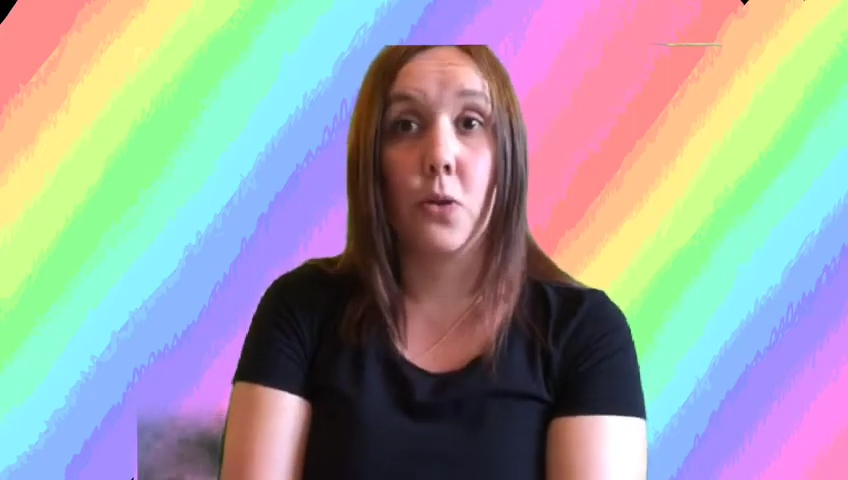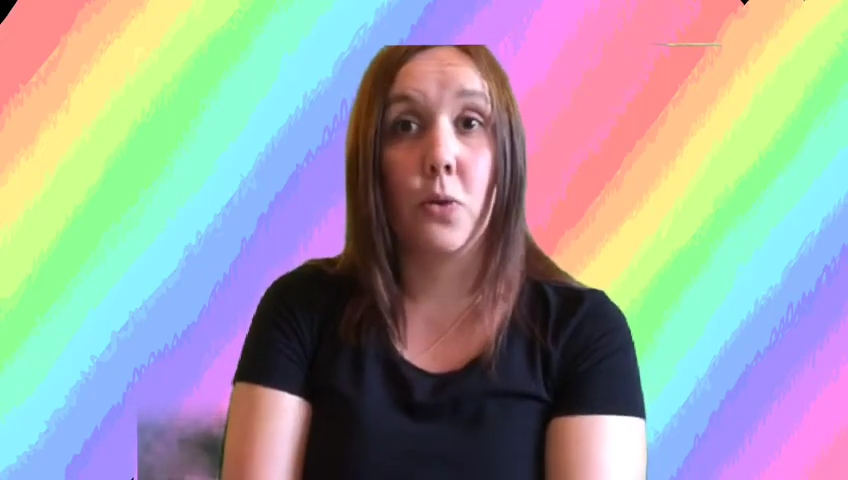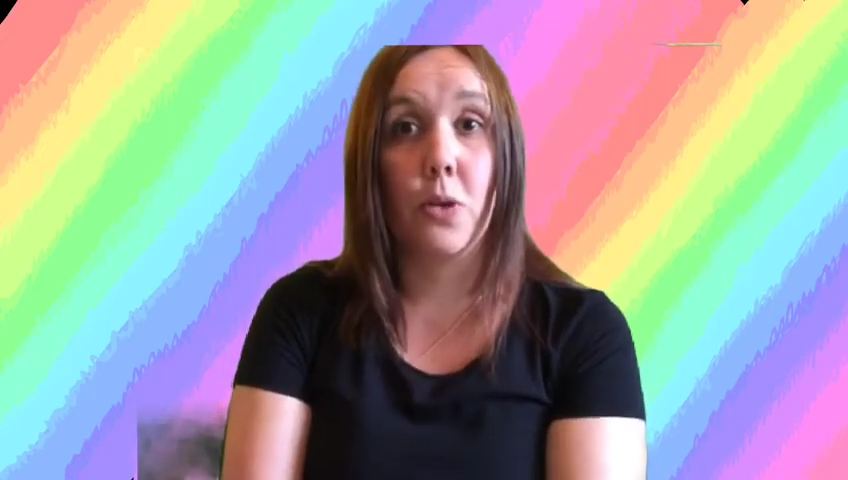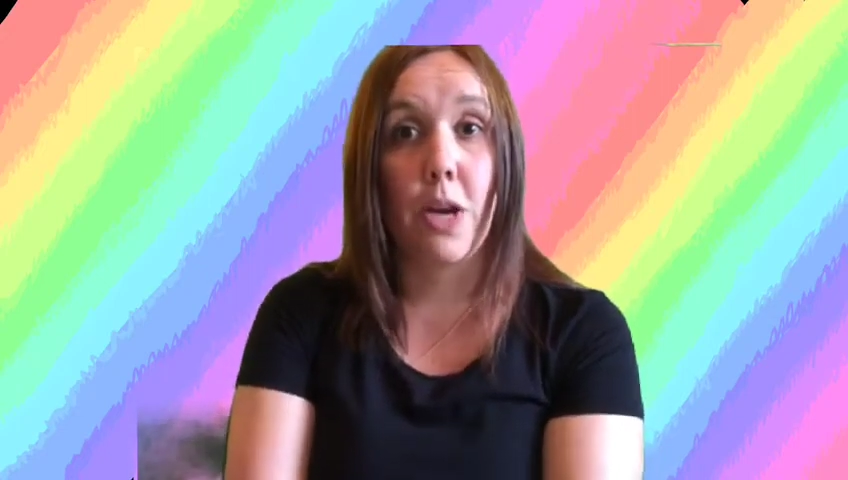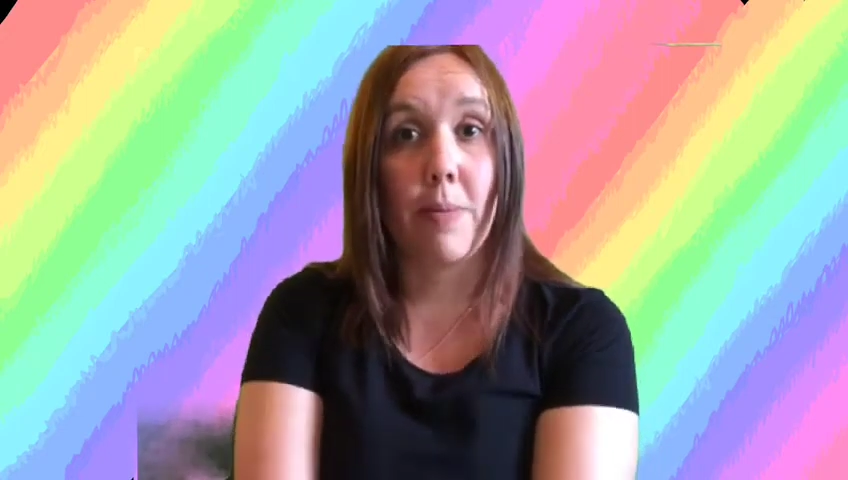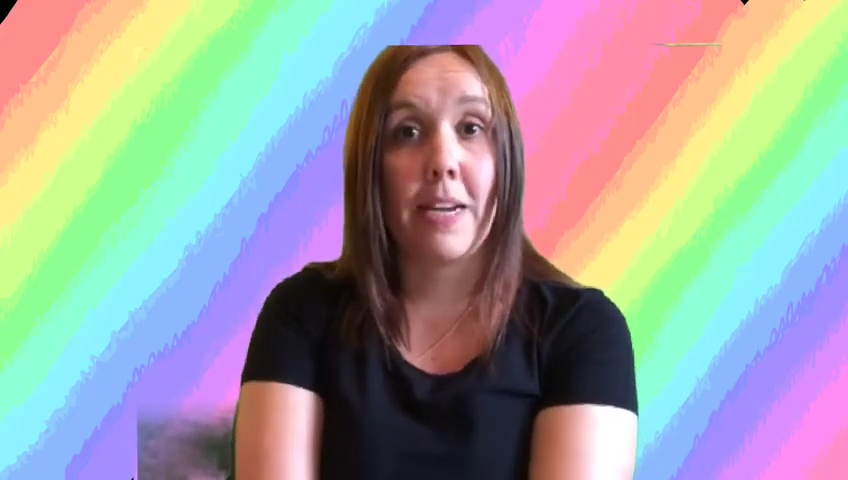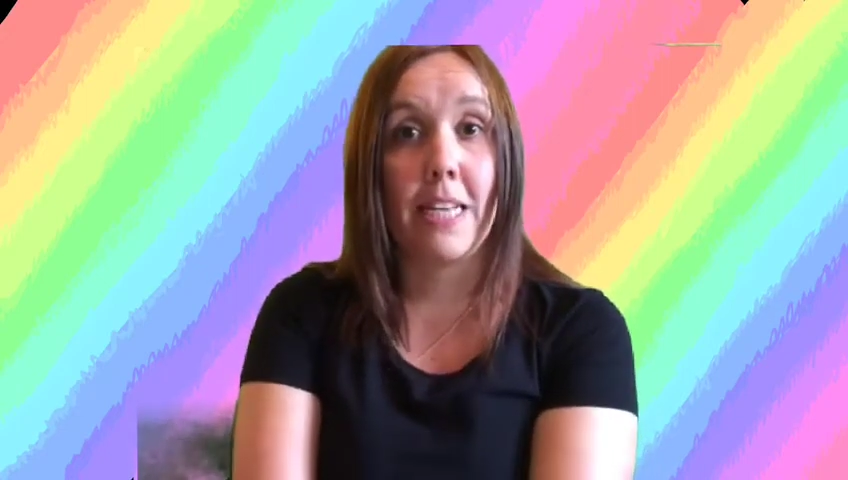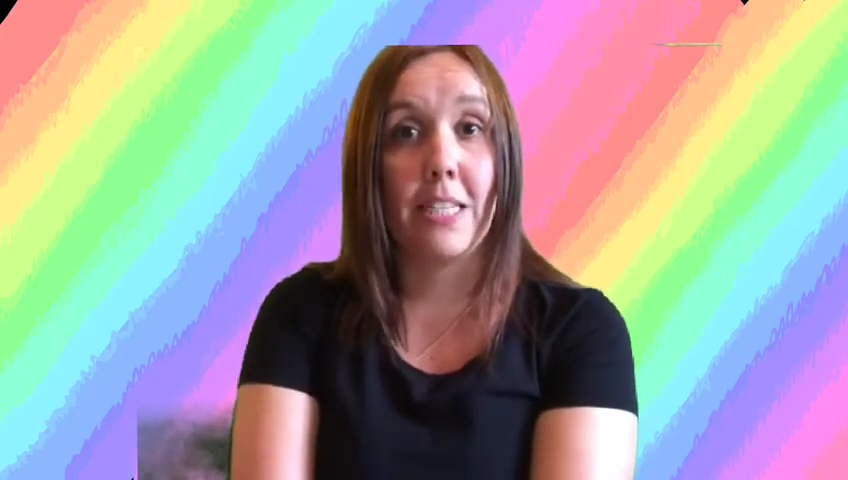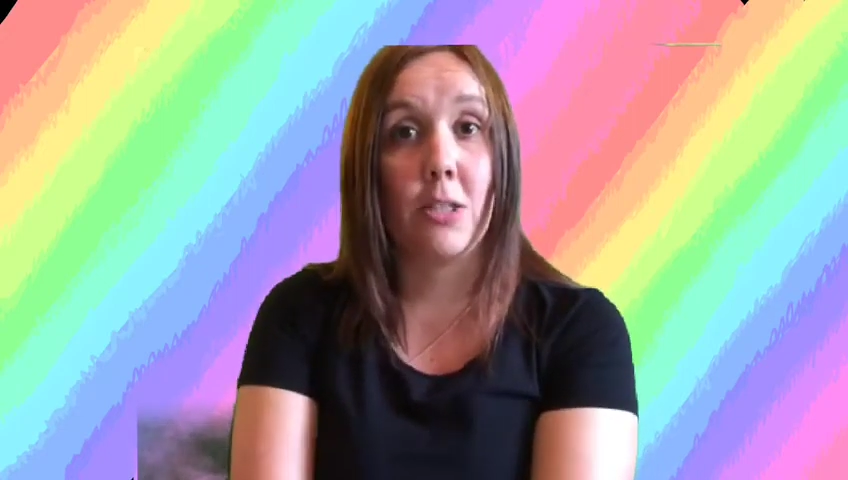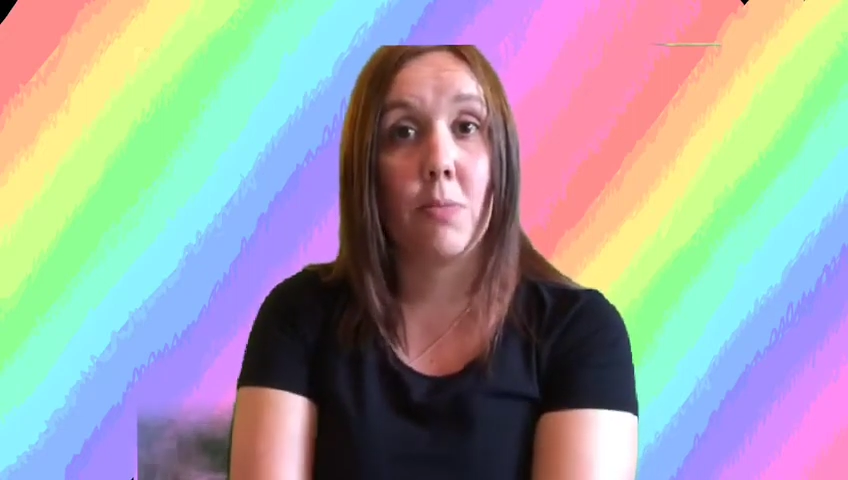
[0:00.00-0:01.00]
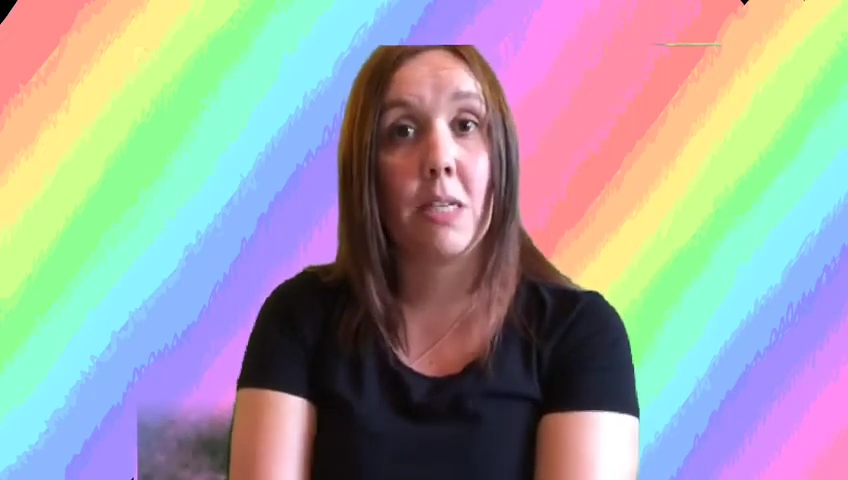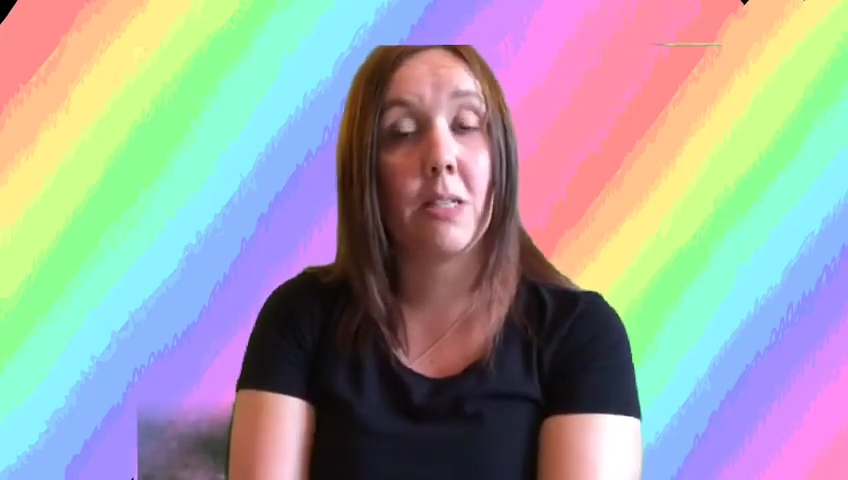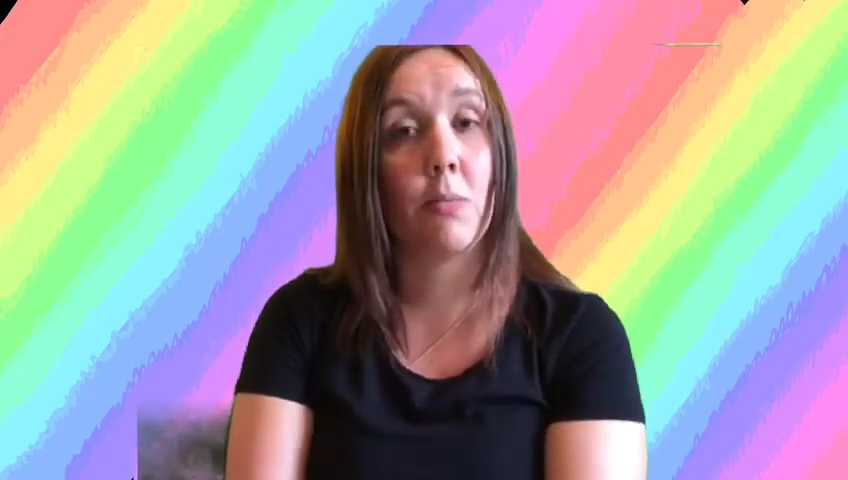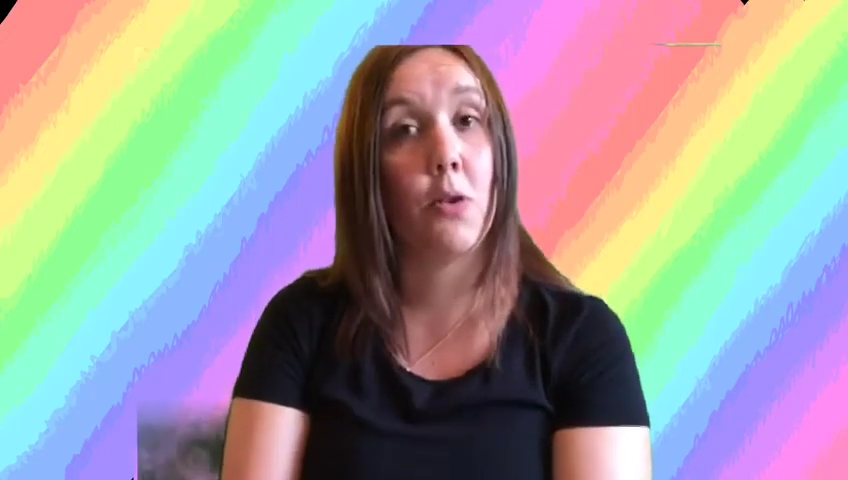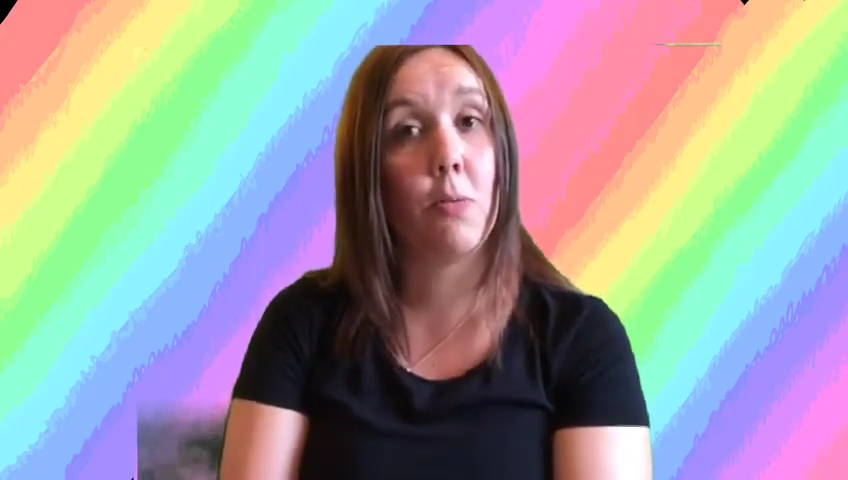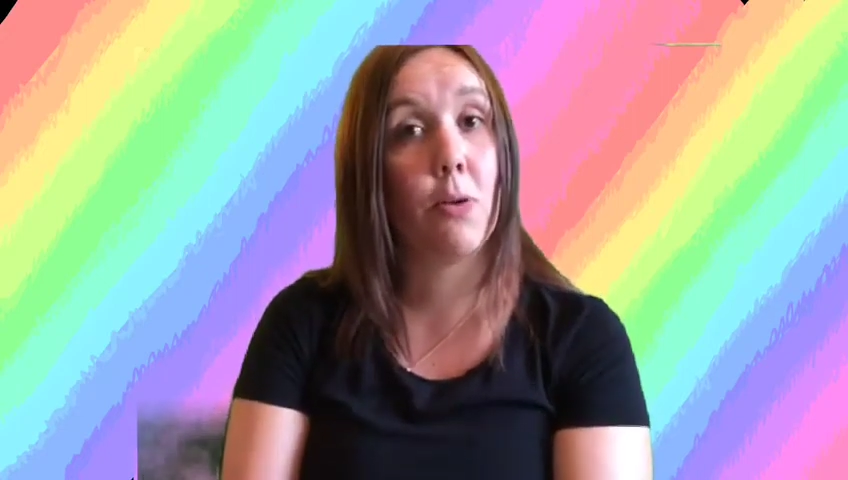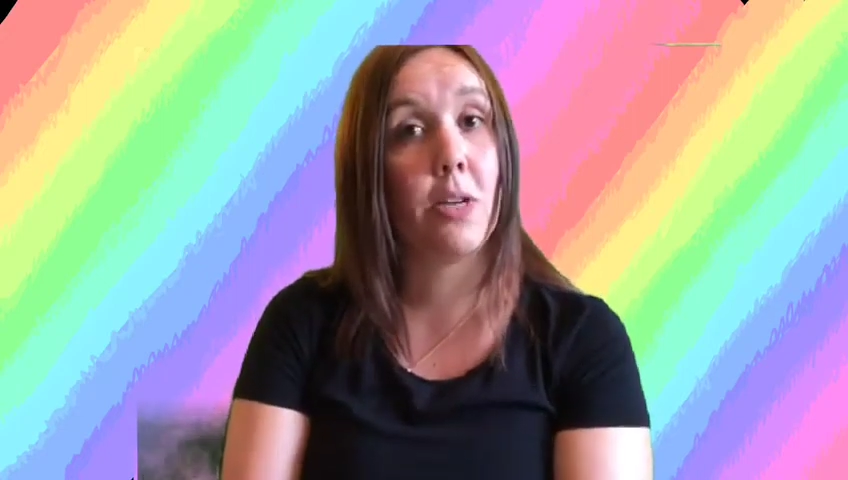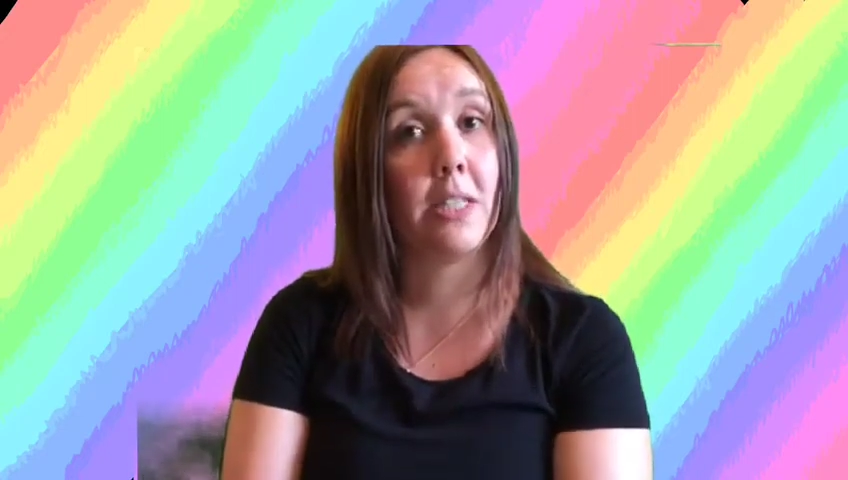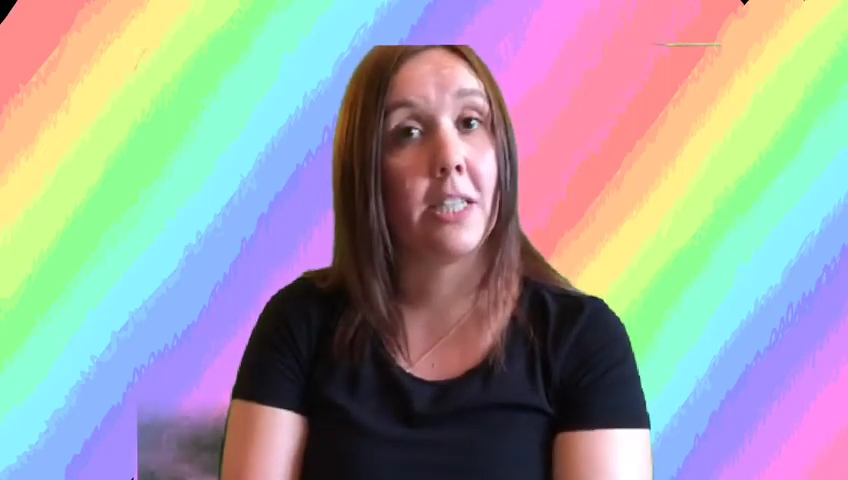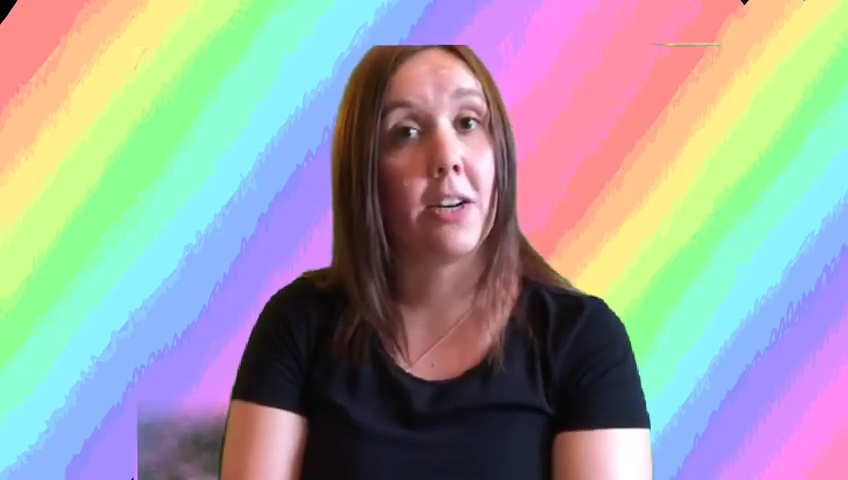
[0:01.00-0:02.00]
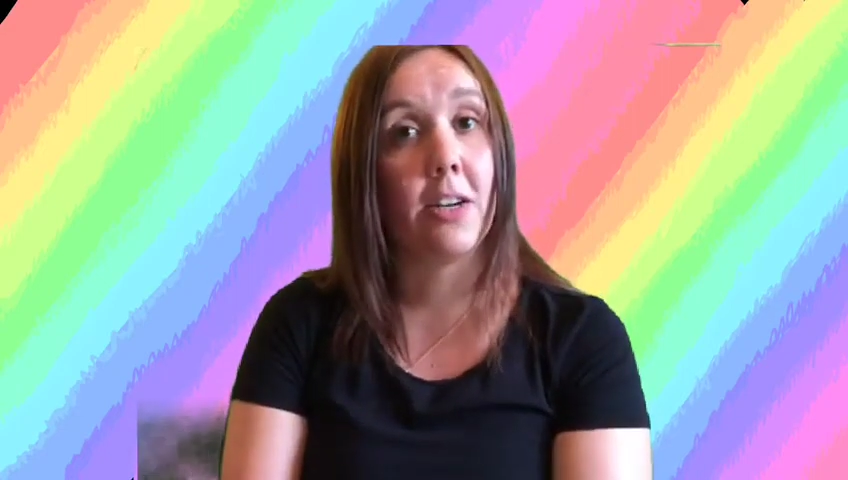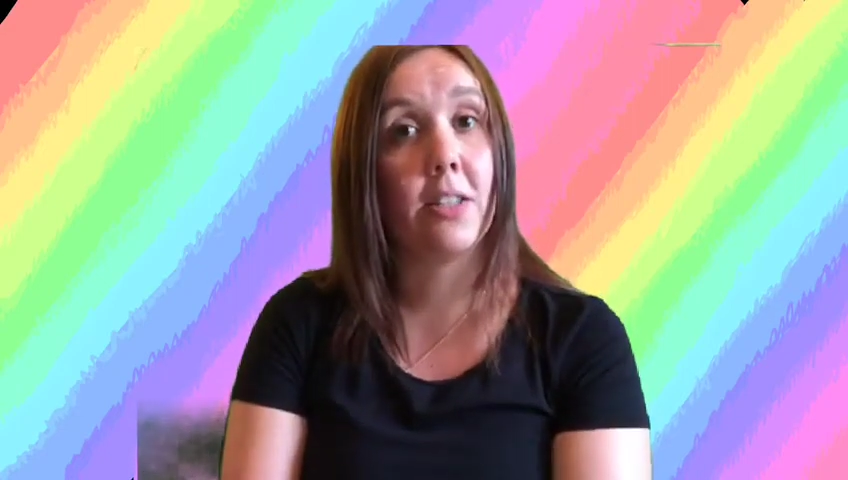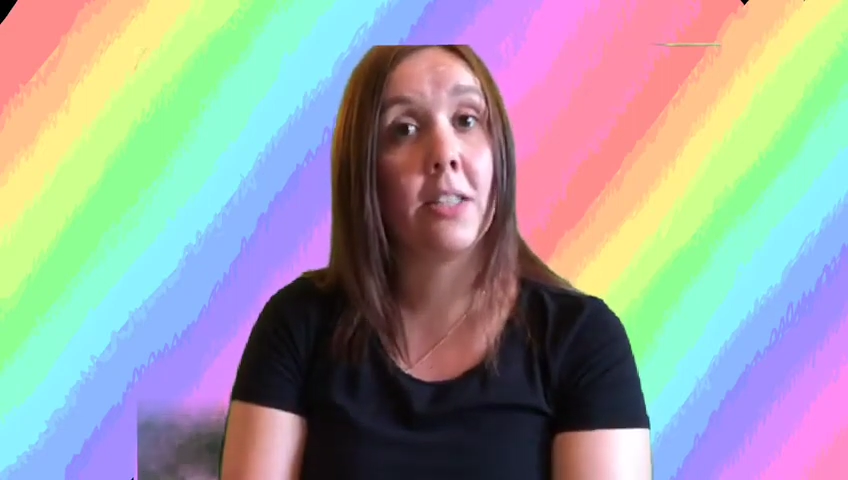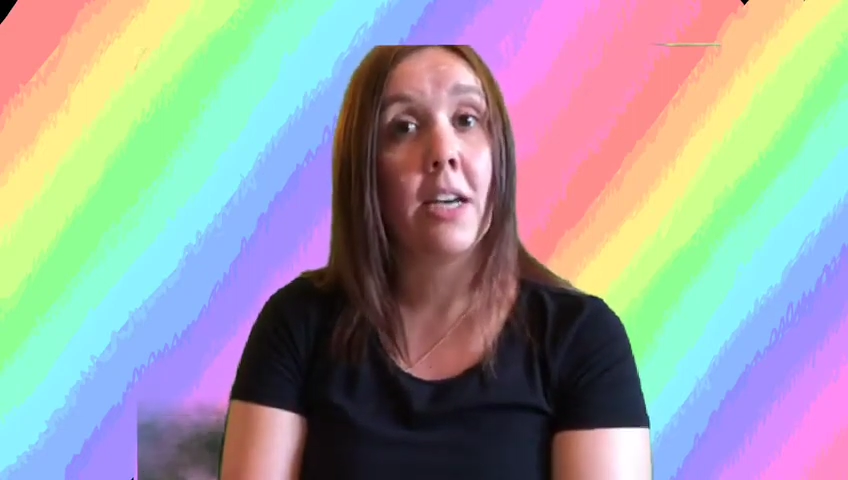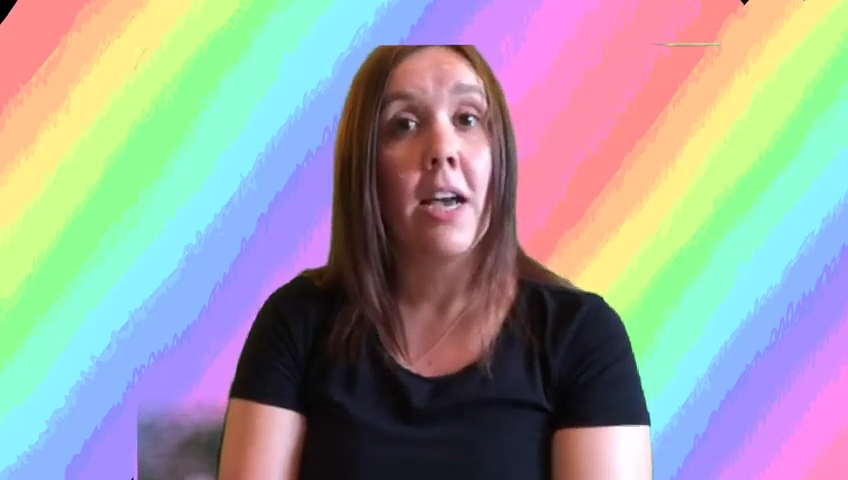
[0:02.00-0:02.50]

only am I getting to meet some new boys and girls,